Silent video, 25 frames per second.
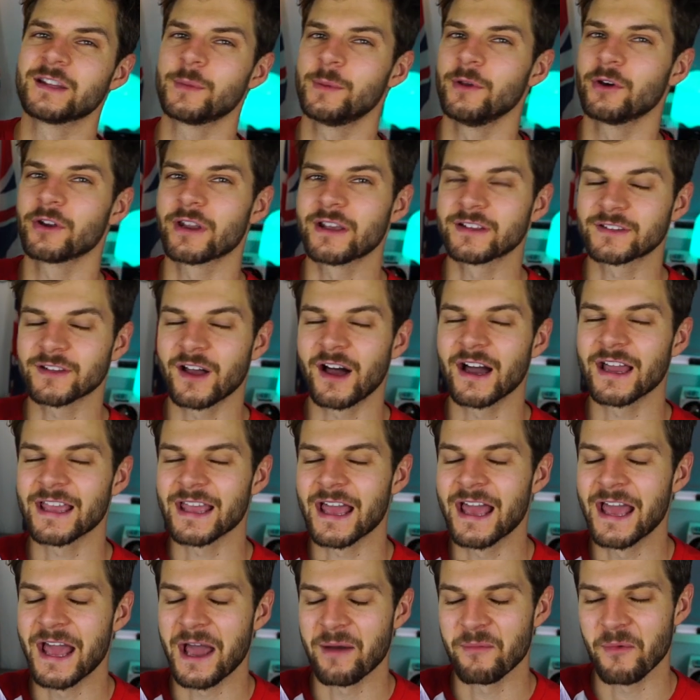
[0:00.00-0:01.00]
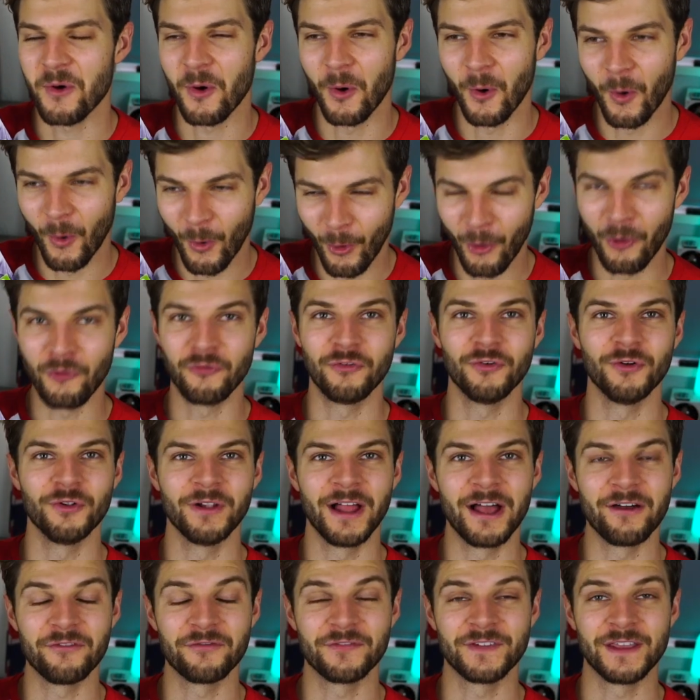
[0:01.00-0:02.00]
To be honest, I am
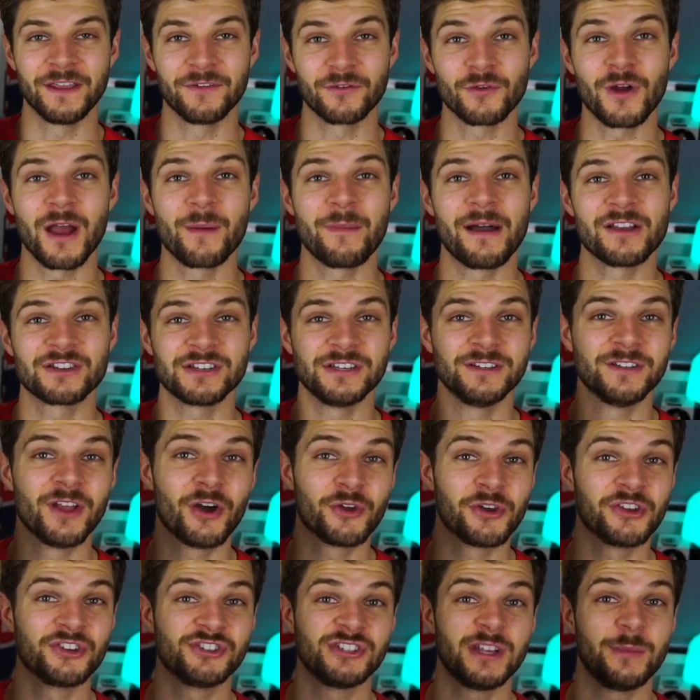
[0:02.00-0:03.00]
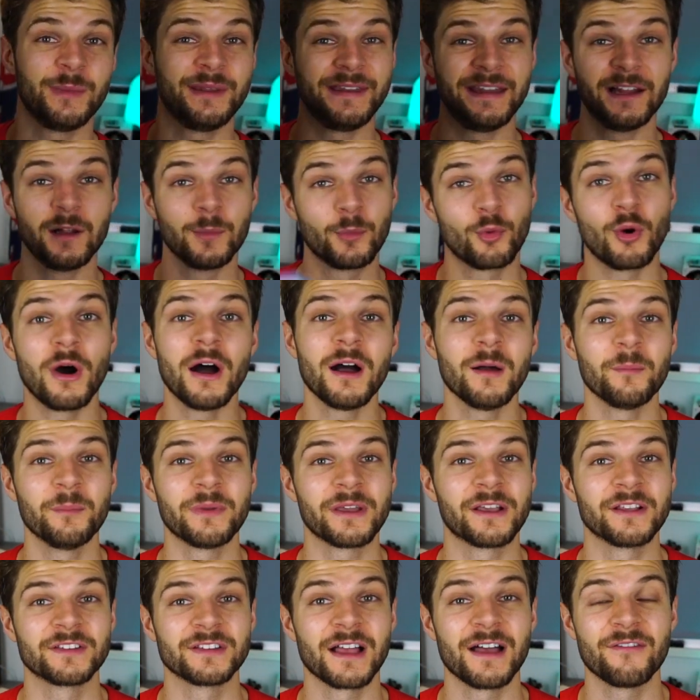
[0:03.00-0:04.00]
awful at FIFA. I'm actually known as Jimmy Nilpois
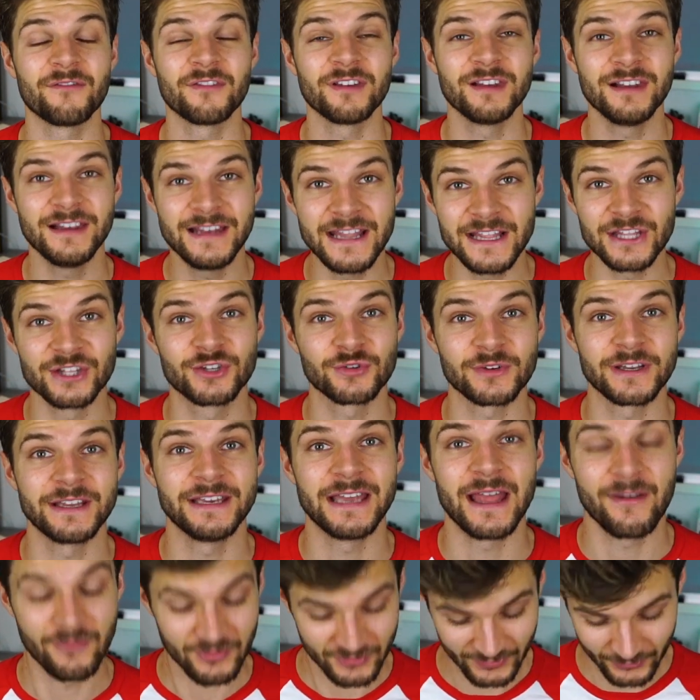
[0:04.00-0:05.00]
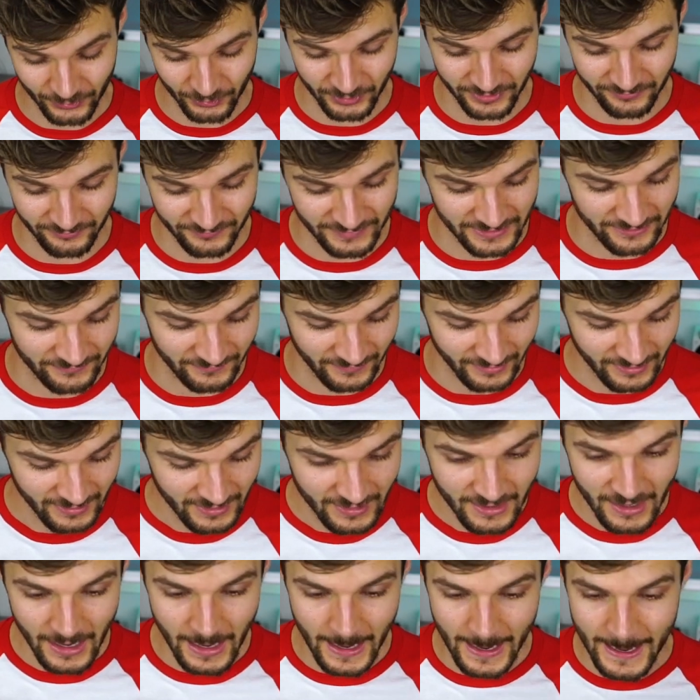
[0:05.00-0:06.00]
because I've literally never scored in FIFA.
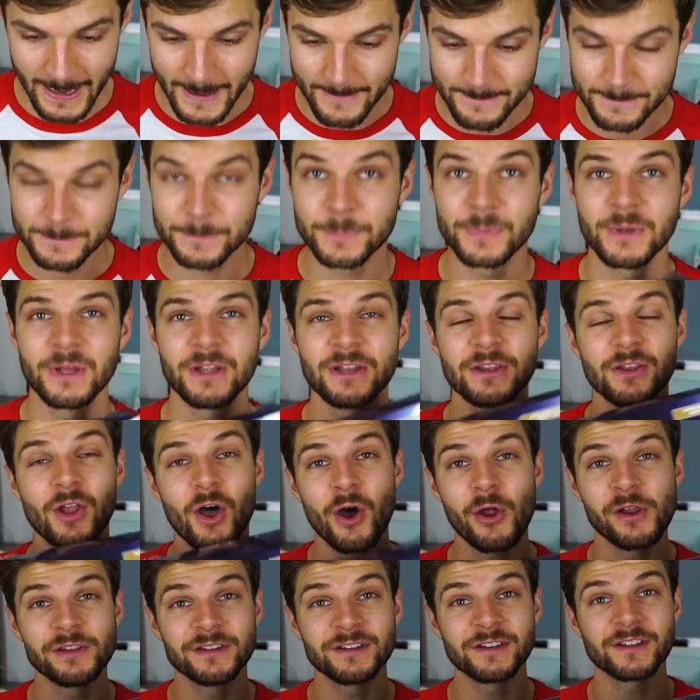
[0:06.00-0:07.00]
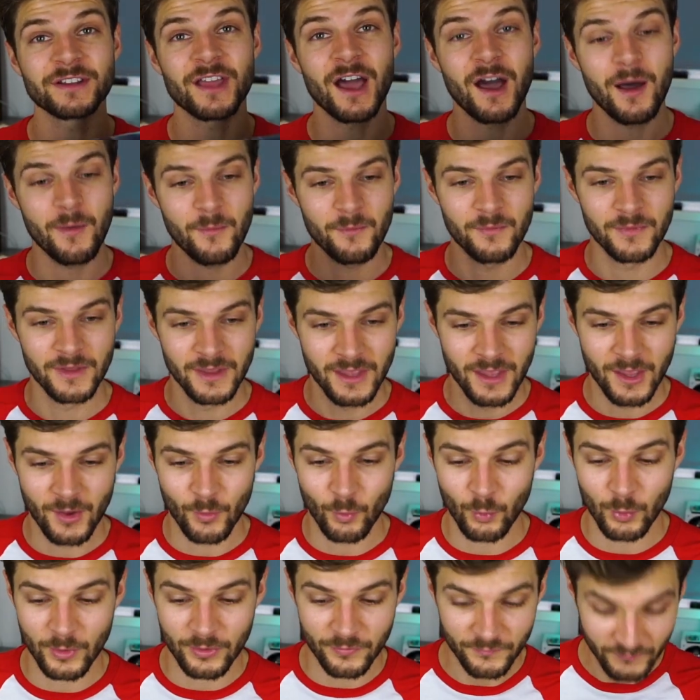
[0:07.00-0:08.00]
But not only did it come
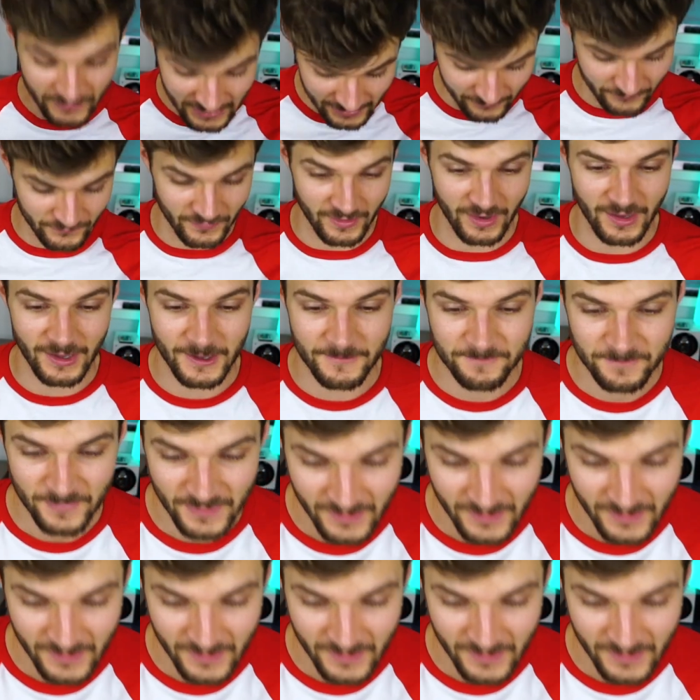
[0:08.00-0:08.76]
with FIFA,